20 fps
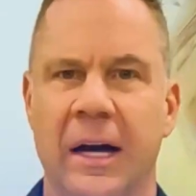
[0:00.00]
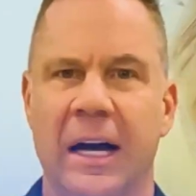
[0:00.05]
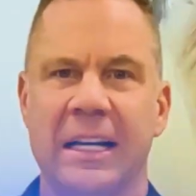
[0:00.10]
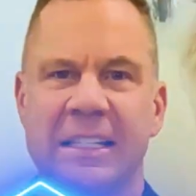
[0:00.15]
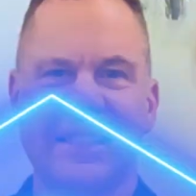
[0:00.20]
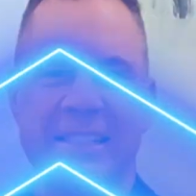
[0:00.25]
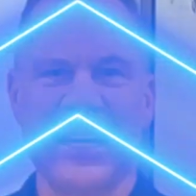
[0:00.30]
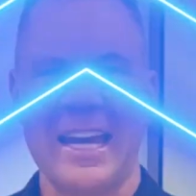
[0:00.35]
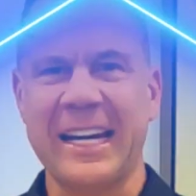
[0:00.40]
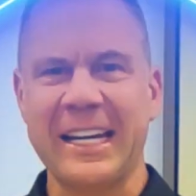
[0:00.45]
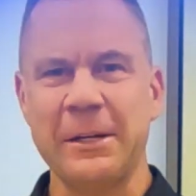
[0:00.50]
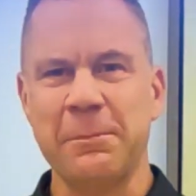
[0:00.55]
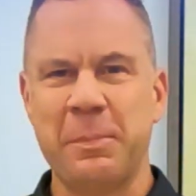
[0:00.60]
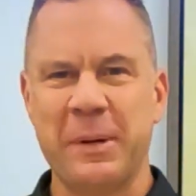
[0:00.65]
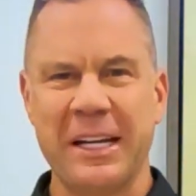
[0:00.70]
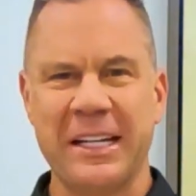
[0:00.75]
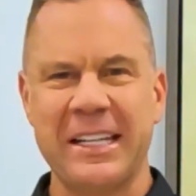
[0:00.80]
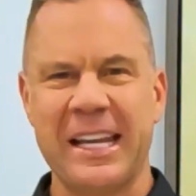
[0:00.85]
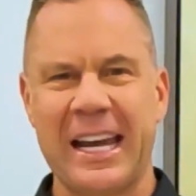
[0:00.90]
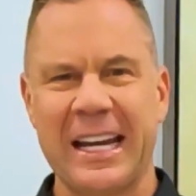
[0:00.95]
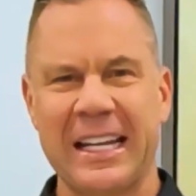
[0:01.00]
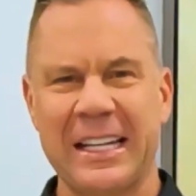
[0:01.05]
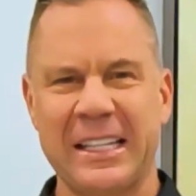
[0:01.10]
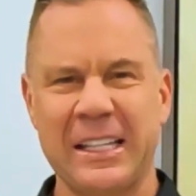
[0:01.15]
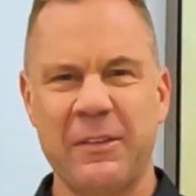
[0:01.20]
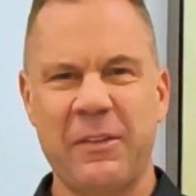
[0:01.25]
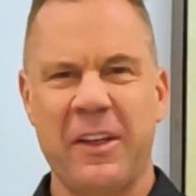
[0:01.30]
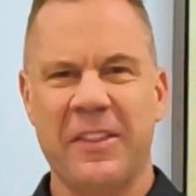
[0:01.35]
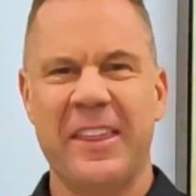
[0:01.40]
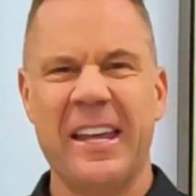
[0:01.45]
A second big
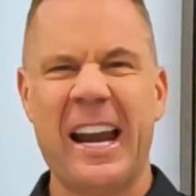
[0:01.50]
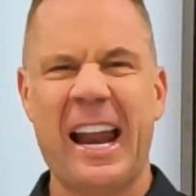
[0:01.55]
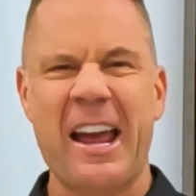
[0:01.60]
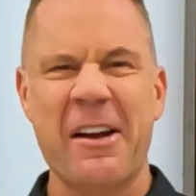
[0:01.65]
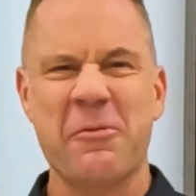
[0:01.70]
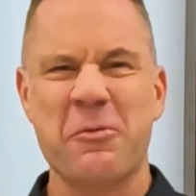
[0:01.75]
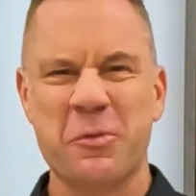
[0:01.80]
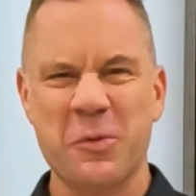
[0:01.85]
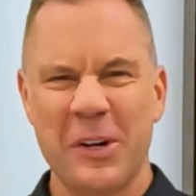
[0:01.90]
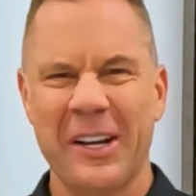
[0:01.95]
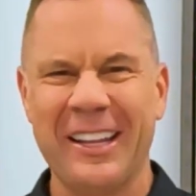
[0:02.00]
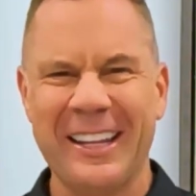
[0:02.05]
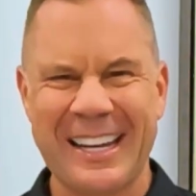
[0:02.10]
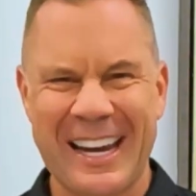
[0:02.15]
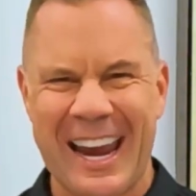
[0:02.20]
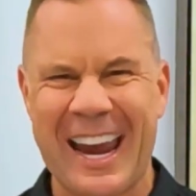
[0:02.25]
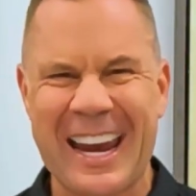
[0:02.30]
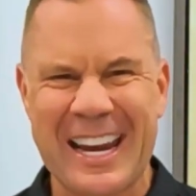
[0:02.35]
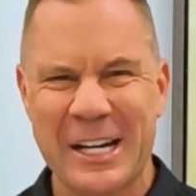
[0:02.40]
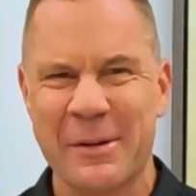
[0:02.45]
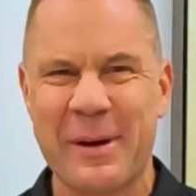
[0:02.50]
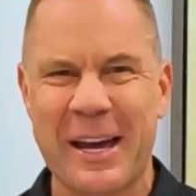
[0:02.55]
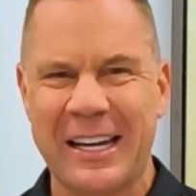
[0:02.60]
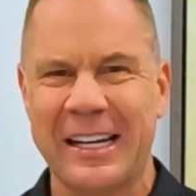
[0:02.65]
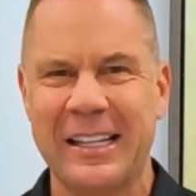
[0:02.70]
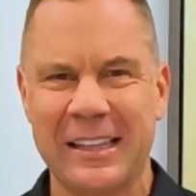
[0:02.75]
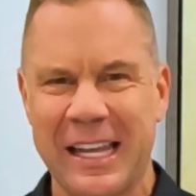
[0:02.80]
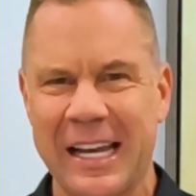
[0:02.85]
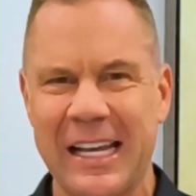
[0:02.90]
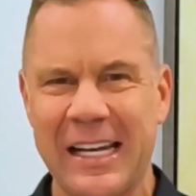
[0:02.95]
negative that I really hate about
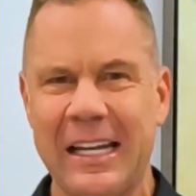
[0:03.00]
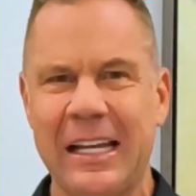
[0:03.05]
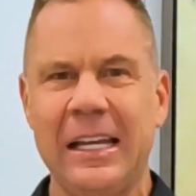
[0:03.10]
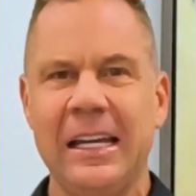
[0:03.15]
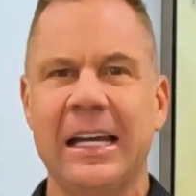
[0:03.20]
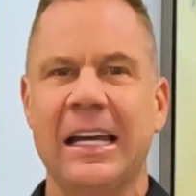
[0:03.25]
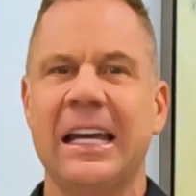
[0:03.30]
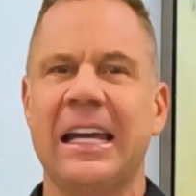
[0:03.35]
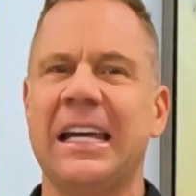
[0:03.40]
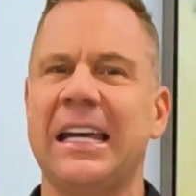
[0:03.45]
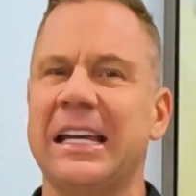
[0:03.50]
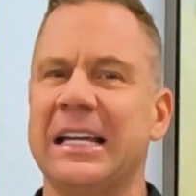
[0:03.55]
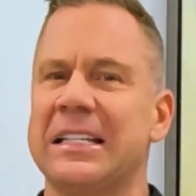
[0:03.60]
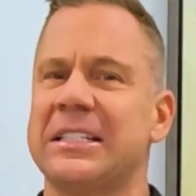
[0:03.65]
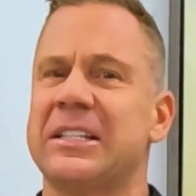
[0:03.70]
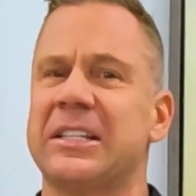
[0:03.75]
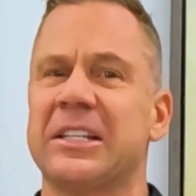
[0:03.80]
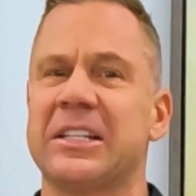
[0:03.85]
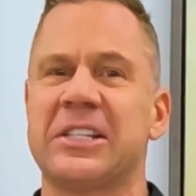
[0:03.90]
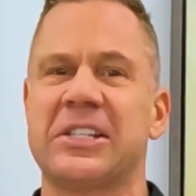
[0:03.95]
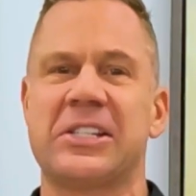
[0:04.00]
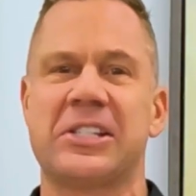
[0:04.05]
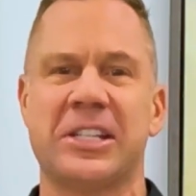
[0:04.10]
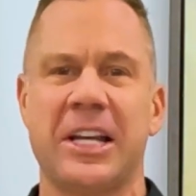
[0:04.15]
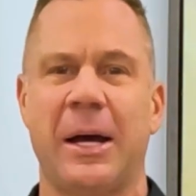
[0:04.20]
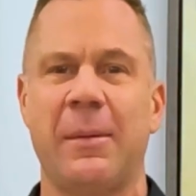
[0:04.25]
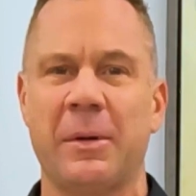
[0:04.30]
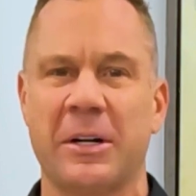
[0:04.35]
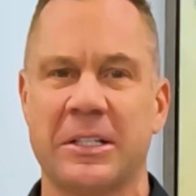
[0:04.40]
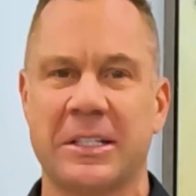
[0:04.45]
Atlanta is the
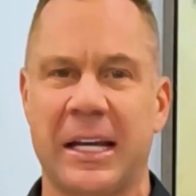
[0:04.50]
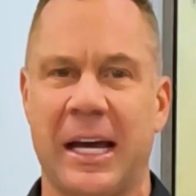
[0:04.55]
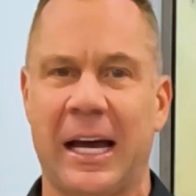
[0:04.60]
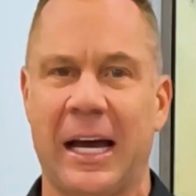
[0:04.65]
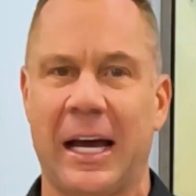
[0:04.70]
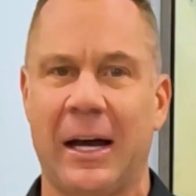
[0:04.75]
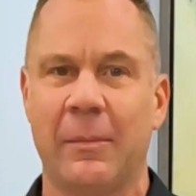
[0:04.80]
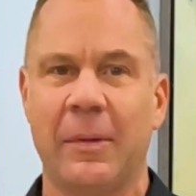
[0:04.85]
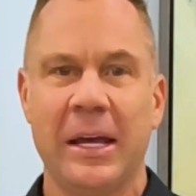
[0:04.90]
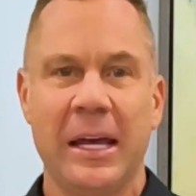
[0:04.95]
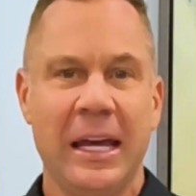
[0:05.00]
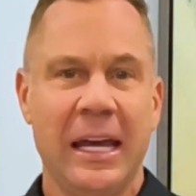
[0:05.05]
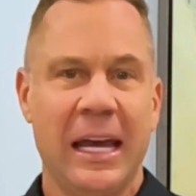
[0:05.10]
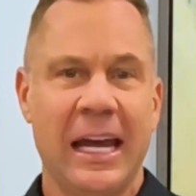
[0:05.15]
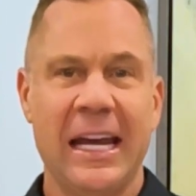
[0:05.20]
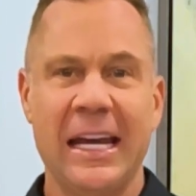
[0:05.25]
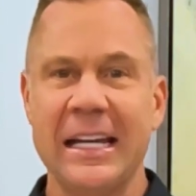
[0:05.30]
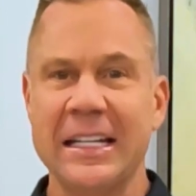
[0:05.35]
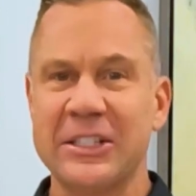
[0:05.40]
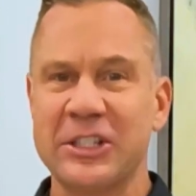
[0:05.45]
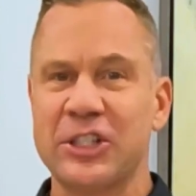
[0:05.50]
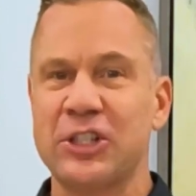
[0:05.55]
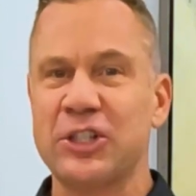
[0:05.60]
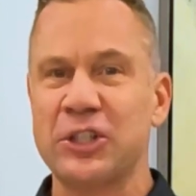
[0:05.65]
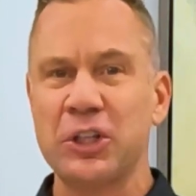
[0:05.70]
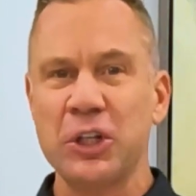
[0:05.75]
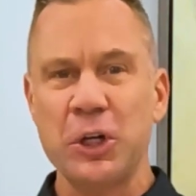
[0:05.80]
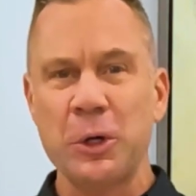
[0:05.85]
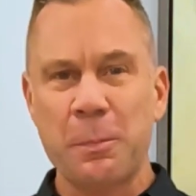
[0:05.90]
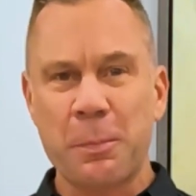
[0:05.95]
summertime. It's
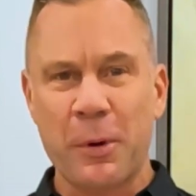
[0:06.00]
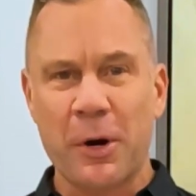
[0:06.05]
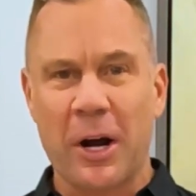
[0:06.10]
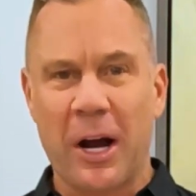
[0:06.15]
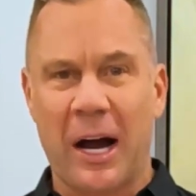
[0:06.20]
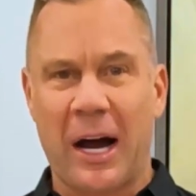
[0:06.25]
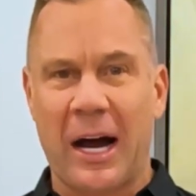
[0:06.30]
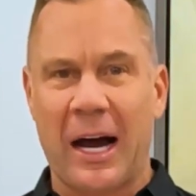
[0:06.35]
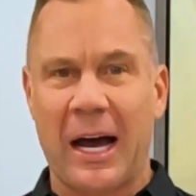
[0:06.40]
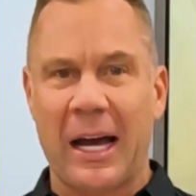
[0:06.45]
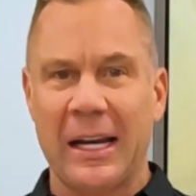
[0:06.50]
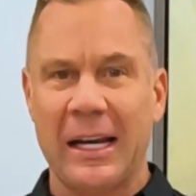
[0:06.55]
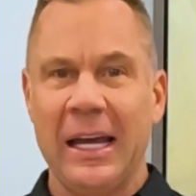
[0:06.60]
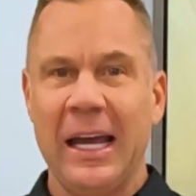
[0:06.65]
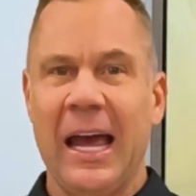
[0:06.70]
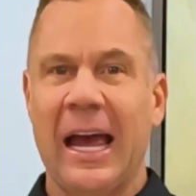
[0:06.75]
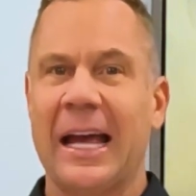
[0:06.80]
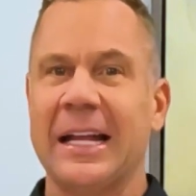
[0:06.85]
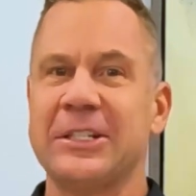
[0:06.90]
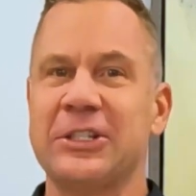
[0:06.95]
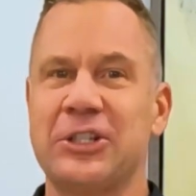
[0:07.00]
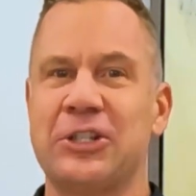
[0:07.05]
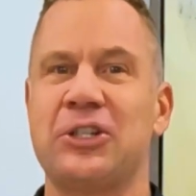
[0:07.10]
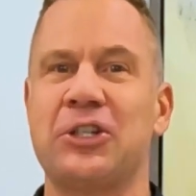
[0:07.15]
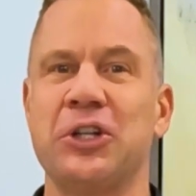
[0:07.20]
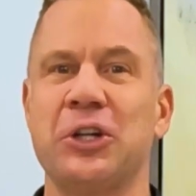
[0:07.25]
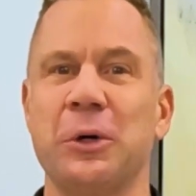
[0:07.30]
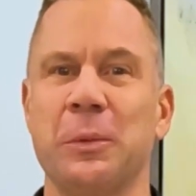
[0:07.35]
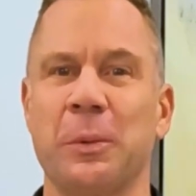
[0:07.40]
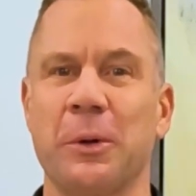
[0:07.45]
super hot and
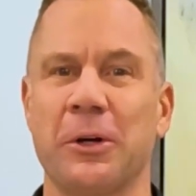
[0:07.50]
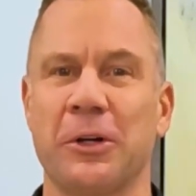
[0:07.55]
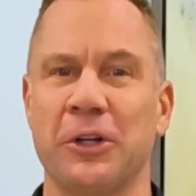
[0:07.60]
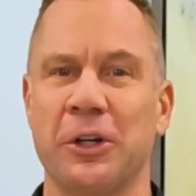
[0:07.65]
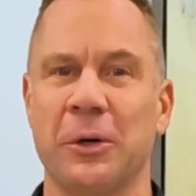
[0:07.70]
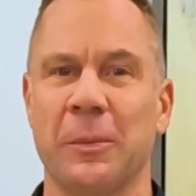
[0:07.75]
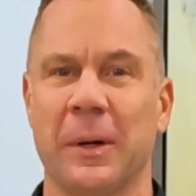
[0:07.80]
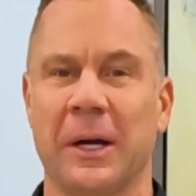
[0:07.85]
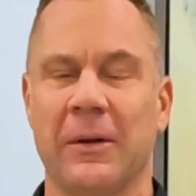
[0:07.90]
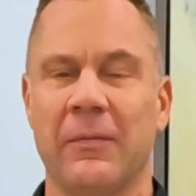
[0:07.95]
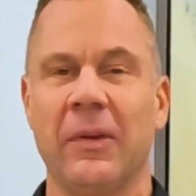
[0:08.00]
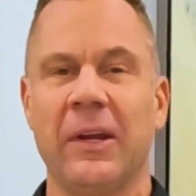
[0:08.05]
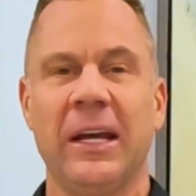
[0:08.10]
super humid.